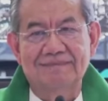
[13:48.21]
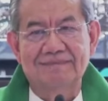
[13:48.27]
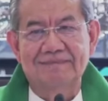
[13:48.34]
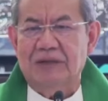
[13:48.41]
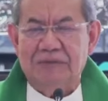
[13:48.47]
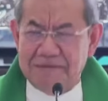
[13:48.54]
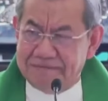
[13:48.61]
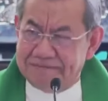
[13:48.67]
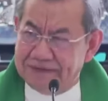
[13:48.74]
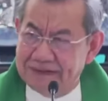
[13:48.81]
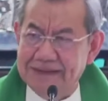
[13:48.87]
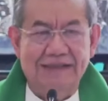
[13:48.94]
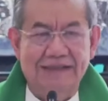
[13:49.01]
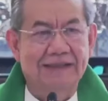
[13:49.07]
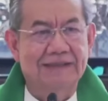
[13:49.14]
They were
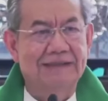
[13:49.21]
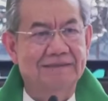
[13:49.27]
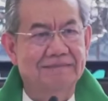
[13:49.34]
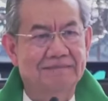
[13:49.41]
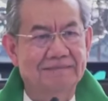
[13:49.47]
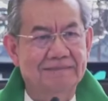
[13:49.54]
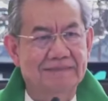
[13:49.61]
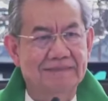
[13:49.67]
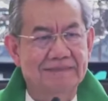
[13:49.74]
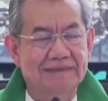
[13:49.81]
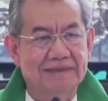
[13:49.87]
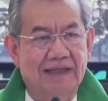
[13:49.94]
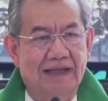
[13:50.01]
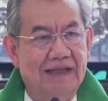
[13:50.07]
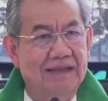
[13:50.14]
very kind.
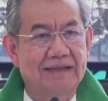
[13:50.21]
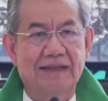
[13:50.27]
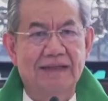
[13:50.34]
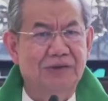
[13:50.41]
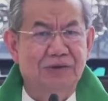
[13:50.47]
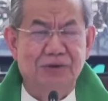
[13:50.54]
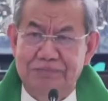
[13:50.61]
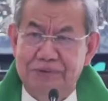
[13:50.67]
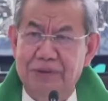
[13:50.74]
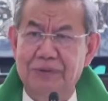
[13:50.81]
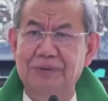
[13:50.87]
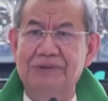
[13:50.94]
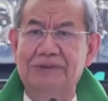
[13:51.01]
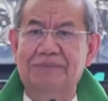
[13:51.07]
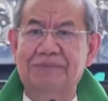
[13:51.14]
Not to
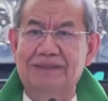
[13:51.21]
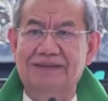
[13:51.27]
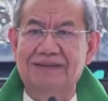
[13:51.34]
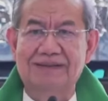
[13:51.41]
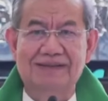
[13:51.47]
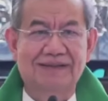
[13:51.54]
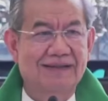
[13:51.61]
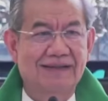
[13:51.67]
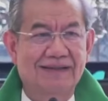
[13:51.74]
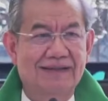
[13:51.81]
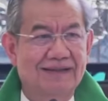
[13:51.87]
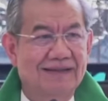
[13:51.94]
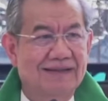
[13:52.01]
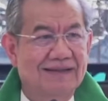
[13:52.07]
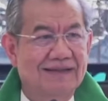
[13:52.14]
boast, but
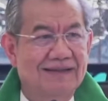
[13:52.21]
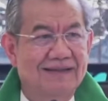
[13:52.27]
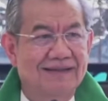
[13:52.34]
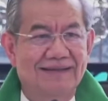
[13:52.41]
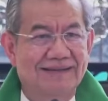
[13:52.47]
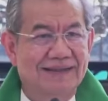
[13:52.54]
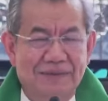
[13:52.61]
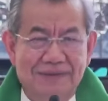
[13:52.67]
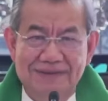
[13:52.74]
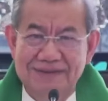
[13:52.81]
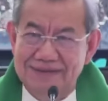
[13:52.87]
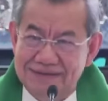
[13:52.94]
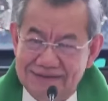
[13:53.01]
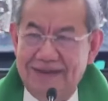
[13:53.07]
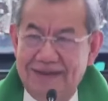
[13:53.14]
they were
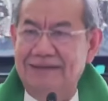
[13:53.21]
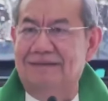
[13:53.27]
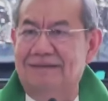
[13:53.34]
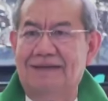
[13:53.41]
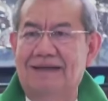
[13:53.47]
just kind.